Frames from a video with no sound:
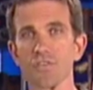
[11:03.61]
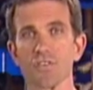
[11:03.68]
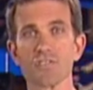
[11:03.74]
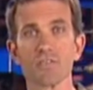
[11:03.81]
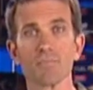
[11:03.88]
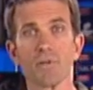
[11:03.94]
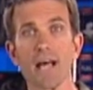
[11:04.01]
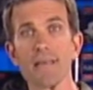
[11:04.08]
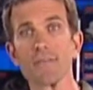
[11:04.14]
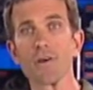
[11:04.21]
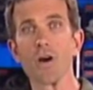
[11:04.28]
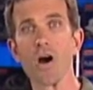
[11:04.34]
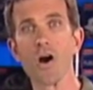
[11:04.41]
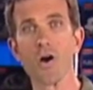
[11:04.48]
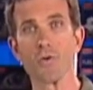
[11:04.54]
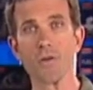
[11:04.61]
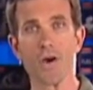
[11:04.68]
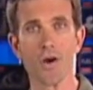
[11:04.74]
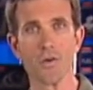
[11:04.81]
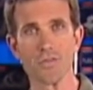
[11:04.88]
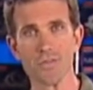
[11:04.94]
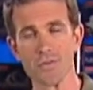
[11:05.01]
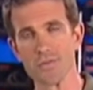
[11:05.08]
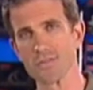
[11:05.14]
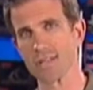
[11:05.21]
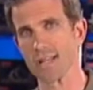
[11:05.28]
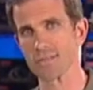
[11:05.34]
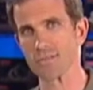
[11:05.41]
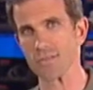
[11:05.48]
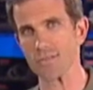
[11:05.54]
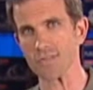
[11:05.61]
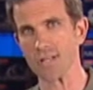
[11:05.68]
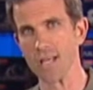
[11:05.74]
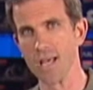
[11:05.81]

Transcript: to supply their own O2 sensors.